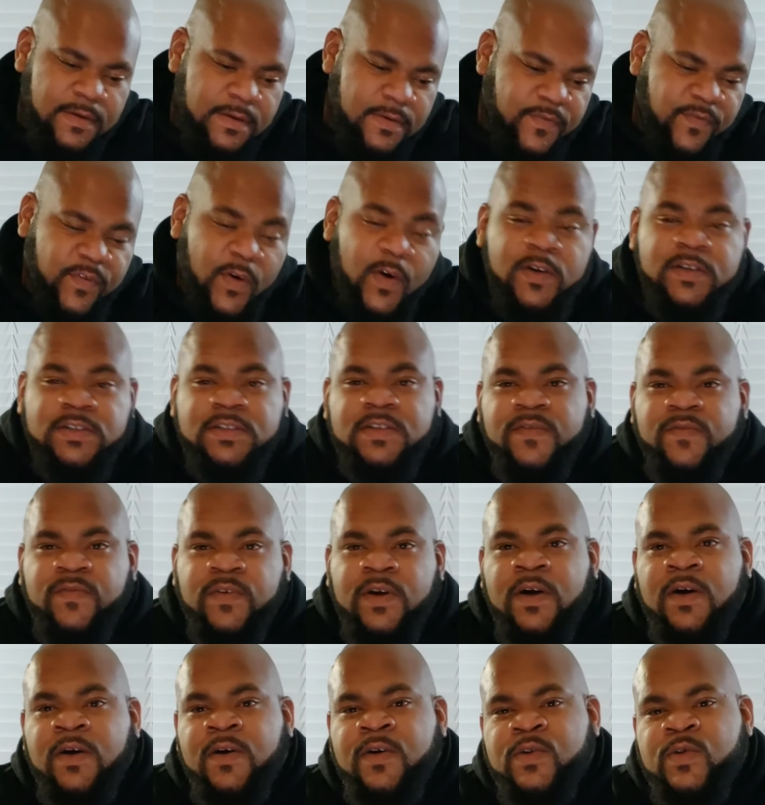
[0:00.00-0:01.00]
First of
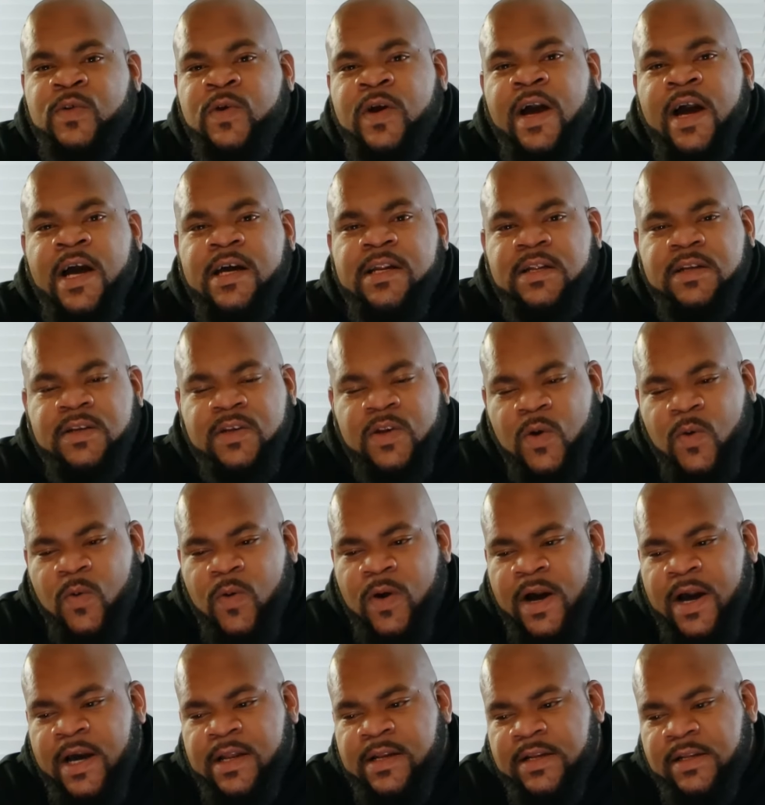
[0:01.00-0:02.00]
all, you gotta
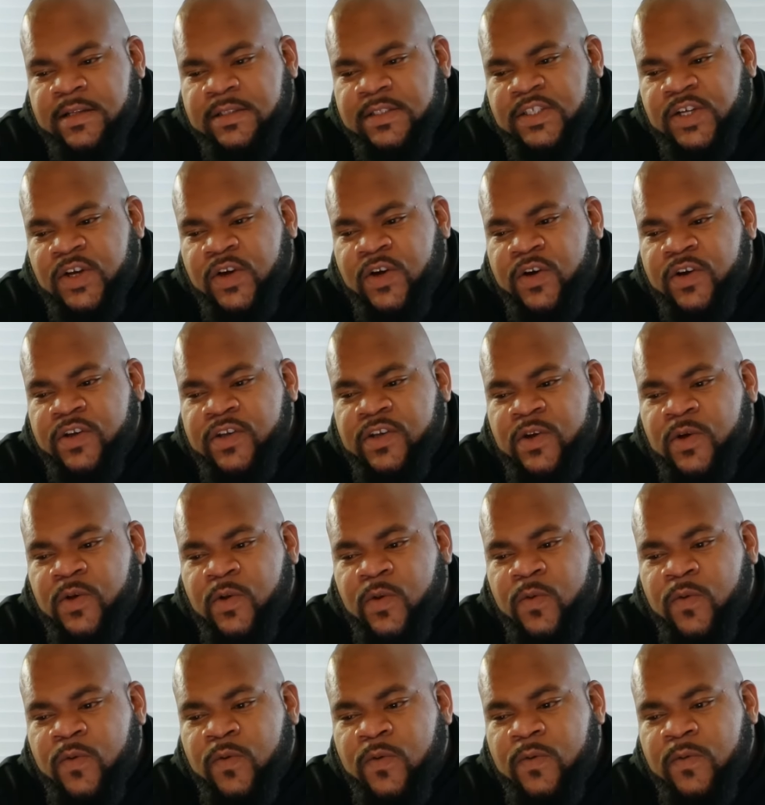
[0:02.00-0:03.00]
know how to turn
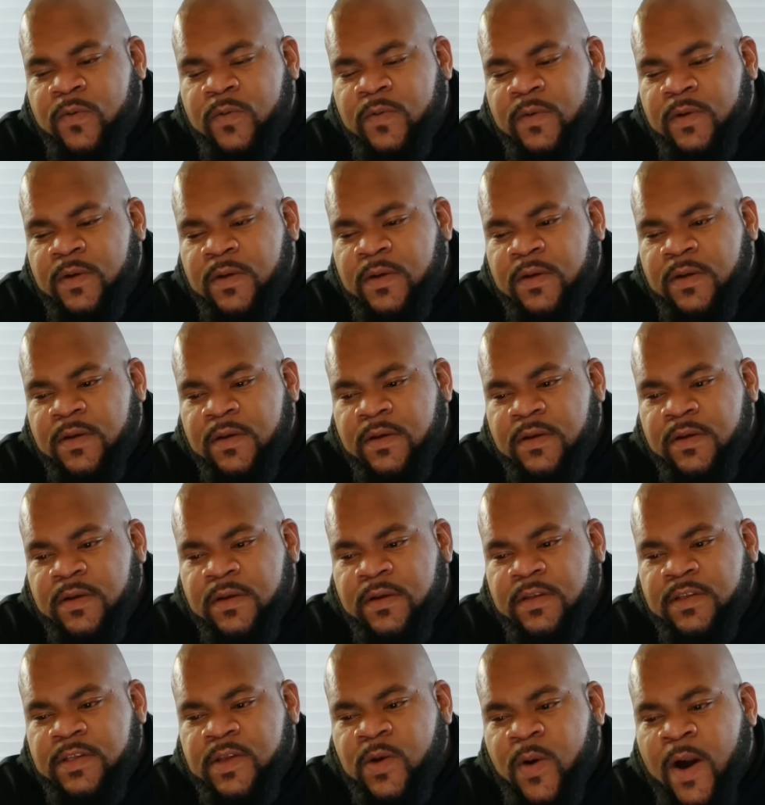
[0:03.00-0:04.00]
your
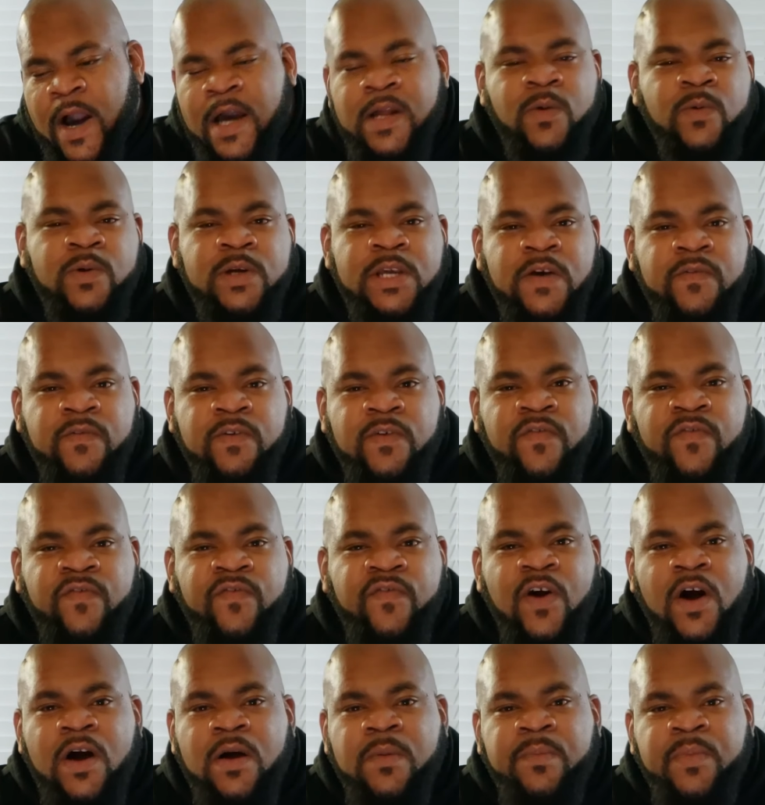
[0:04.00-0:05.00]
I don't give a
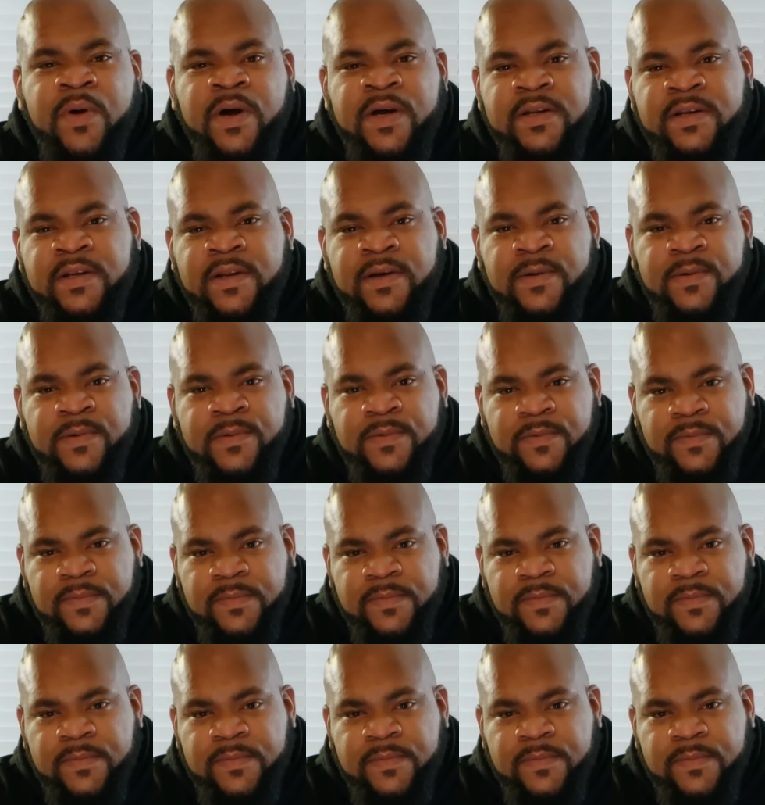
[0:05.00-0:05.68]
fuck button on.